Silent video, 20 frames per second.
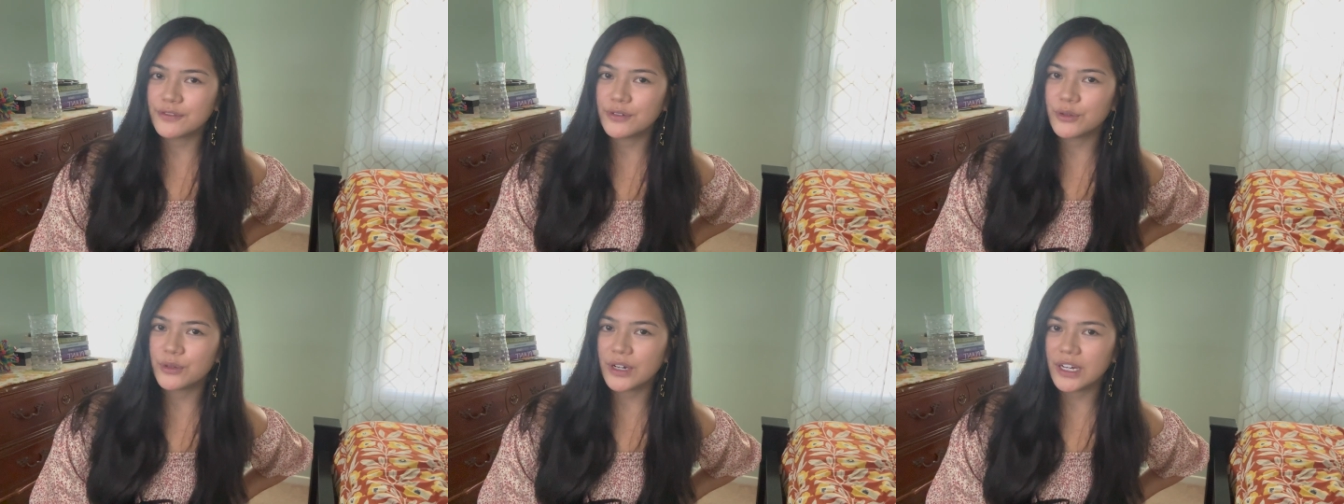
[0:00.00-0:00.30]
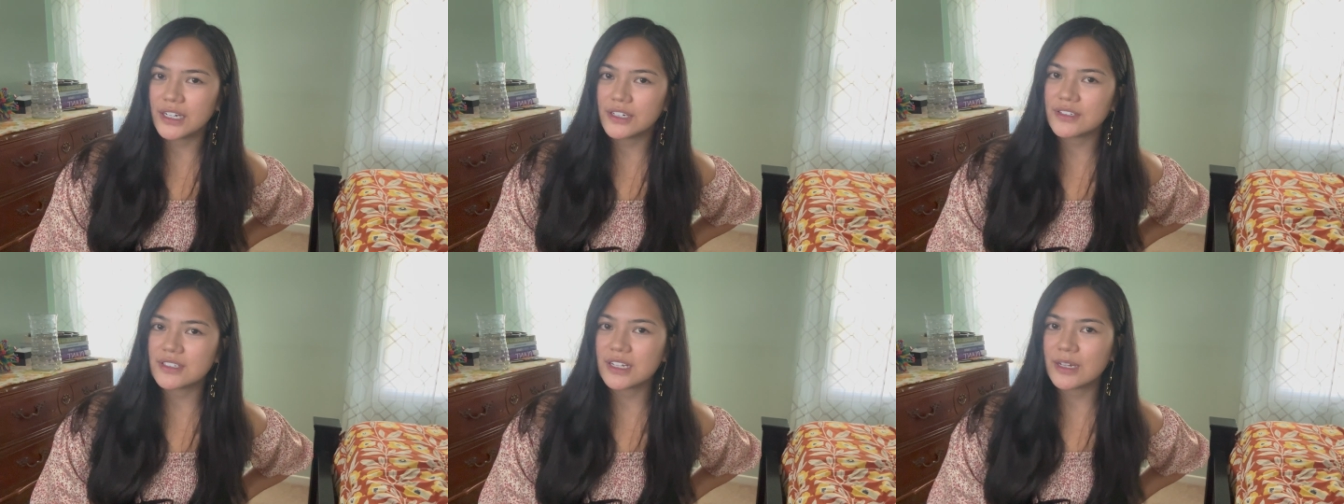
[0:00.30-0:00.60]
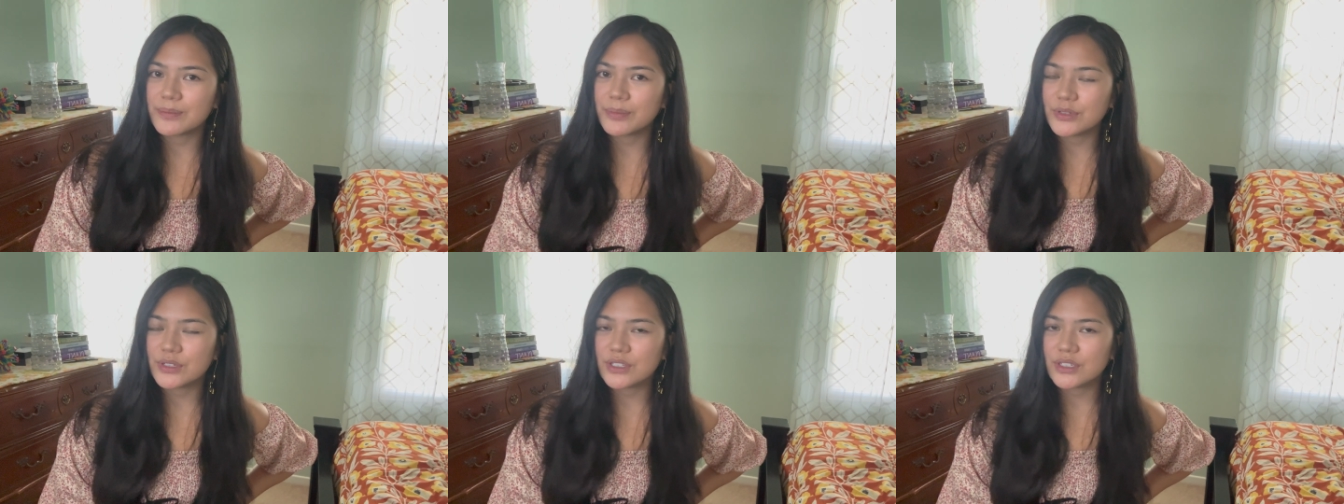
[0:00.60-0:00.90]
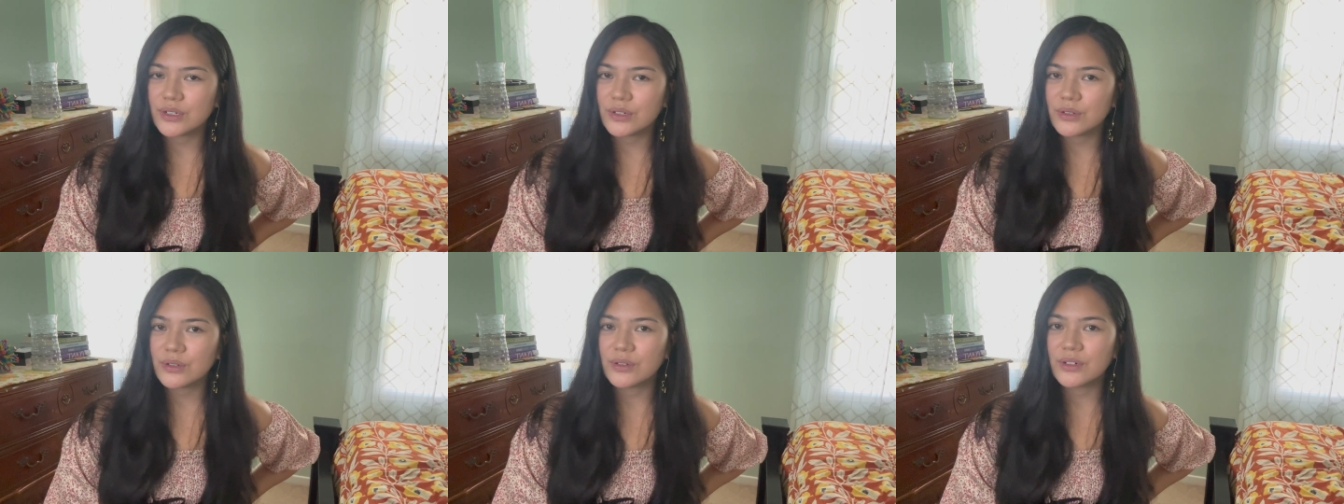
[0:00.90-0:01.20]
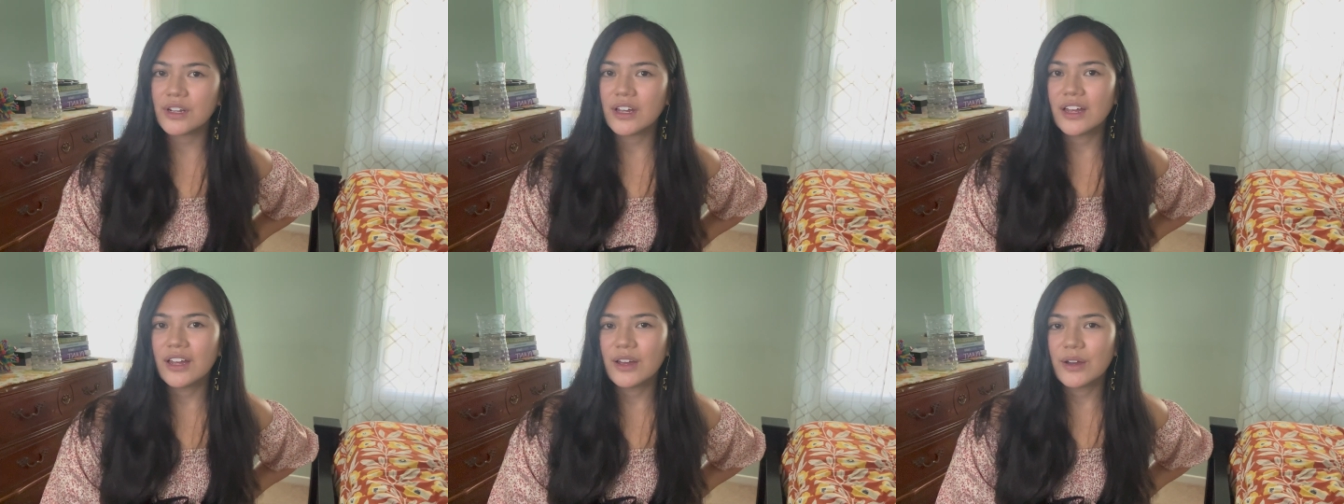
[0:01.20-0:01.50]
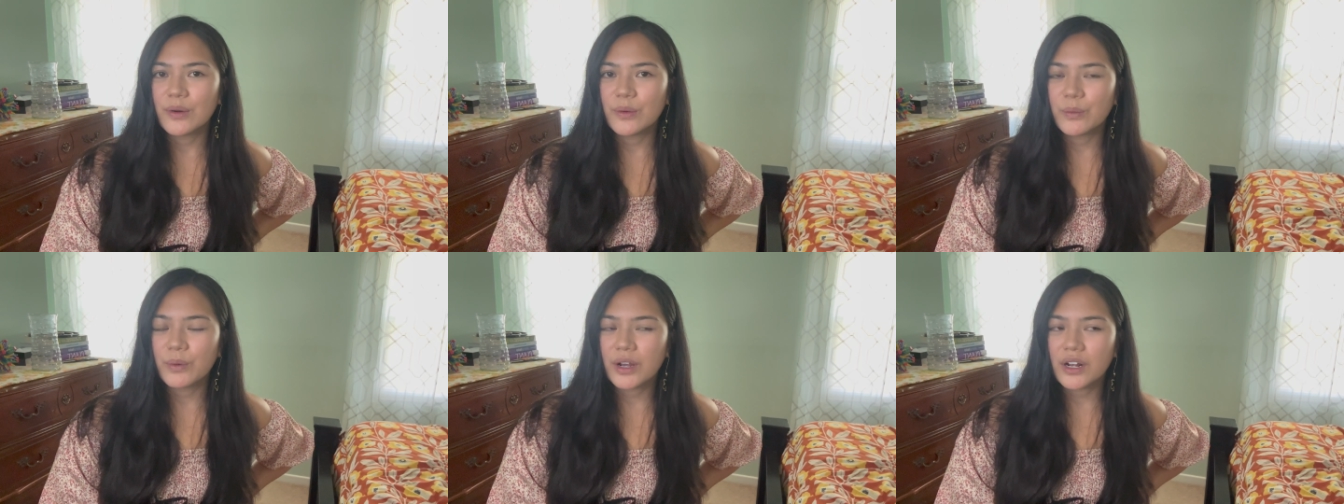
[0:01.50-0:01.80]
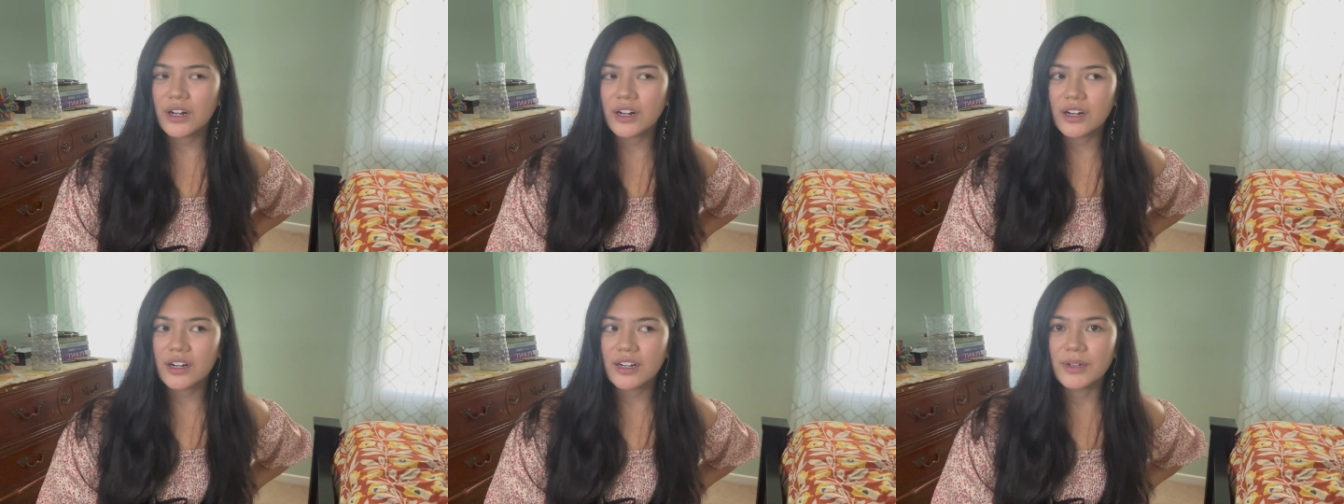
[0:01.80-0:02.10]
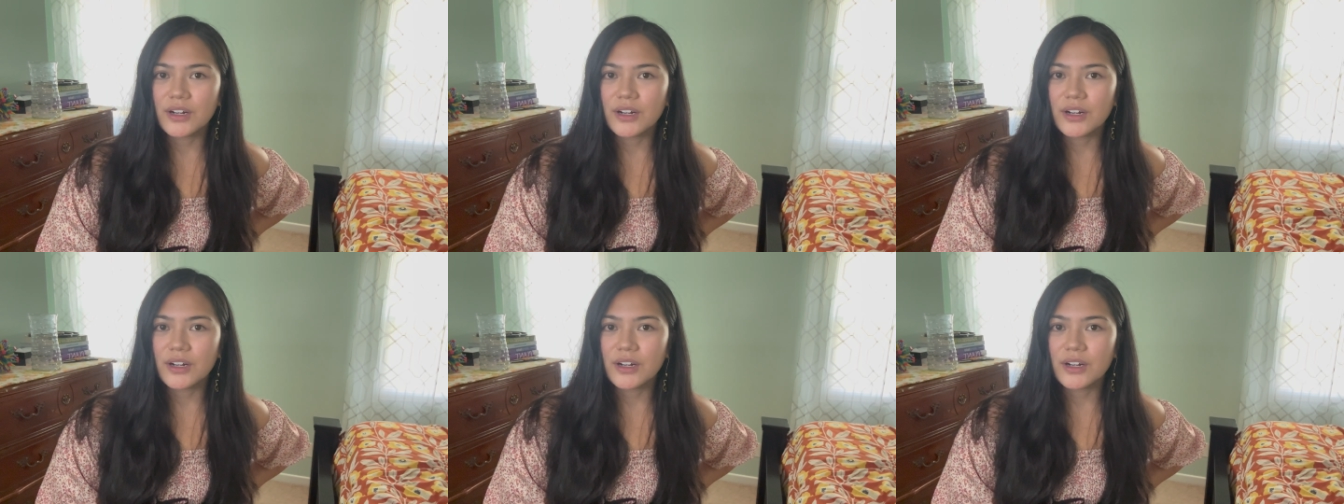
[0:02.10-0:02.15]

Full House episode where